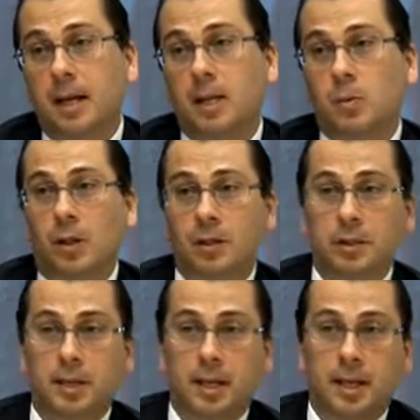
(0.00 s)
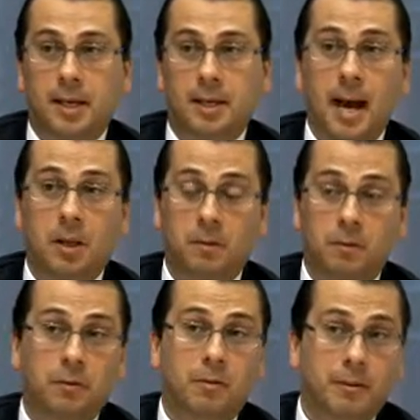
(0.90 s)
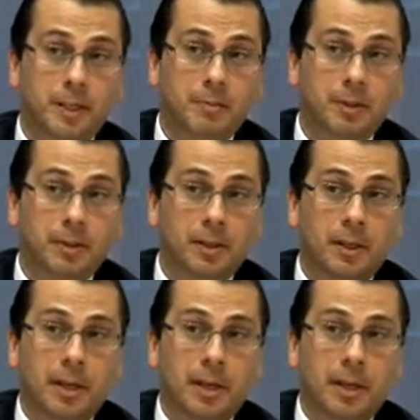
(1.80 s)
as well as their outlook for investment.